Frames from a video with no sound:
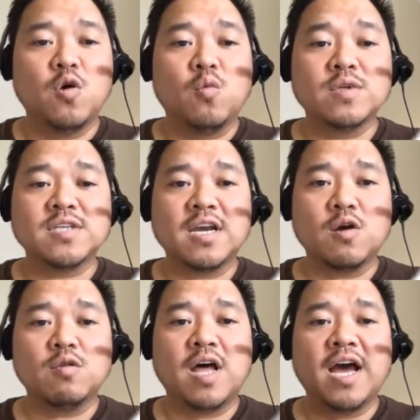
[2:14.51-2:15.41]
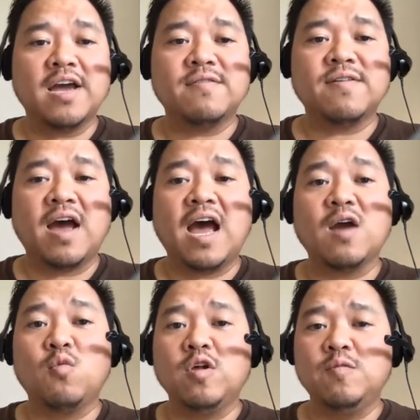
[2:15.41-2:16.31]
Once I go live, I
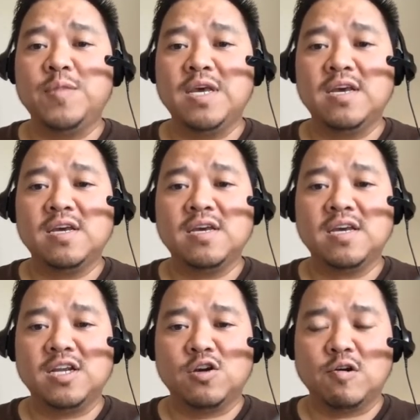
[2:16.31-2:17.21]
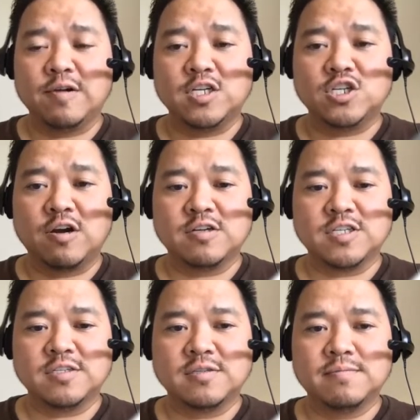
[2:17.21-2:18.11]
will be incurring
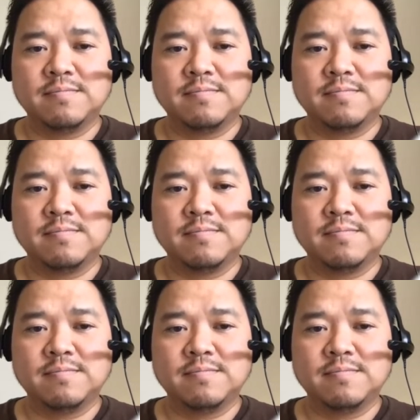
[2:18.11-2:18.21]
charges.